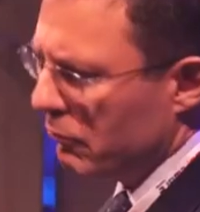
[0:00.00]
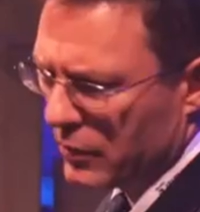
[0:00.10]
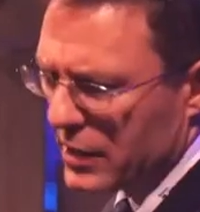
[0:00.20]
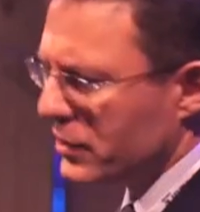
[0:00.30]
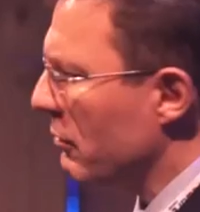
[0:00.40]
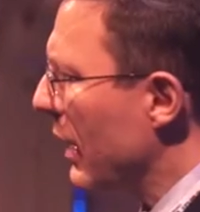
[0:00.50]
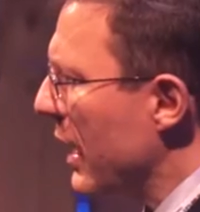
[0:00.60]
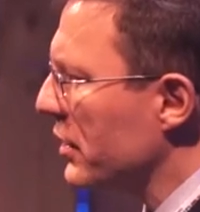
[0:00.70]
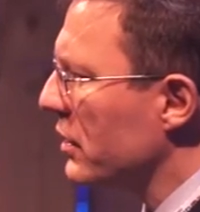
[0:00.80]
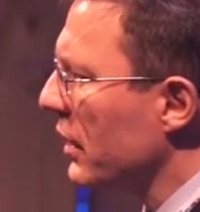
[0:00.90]
Let's
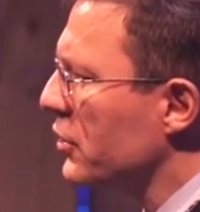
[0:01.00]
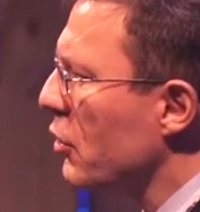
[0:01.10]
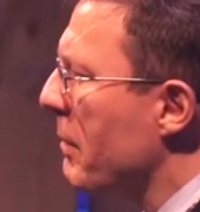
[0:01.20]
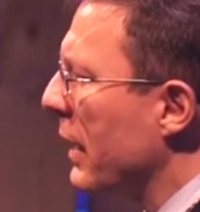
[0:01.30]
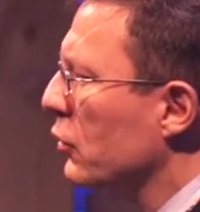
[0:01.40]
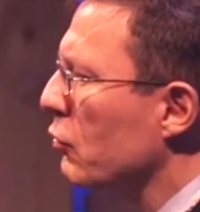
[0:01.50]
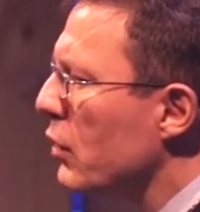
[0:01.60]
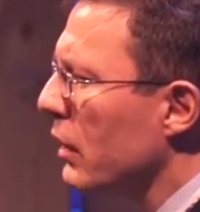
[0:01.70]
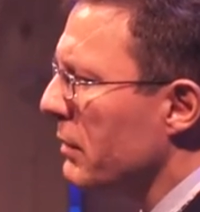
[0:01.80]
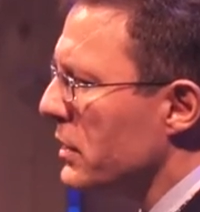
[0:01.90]
relax. Let's go back to
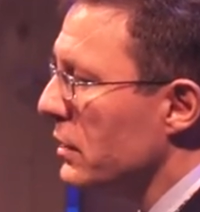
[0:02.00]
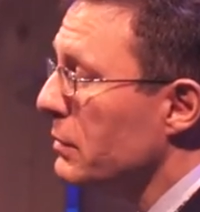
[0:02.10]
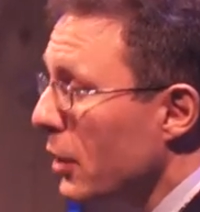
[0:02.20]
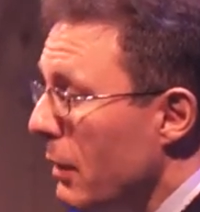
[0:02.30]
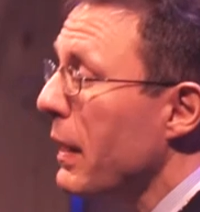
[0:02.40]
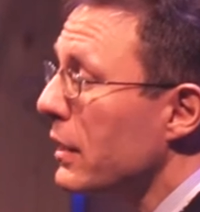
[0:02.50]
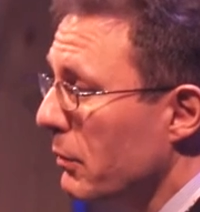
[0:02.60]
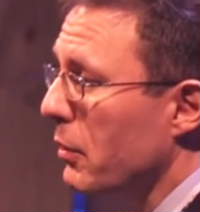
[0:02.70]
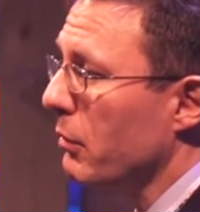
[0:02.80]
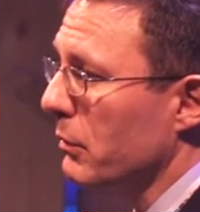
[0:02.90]
real business. There are plenty of
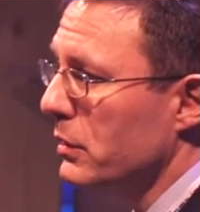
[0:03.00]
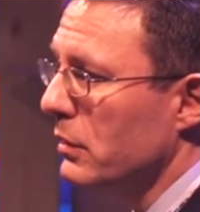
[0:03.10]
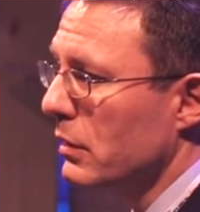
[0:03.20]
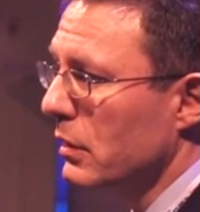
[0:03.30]
problems.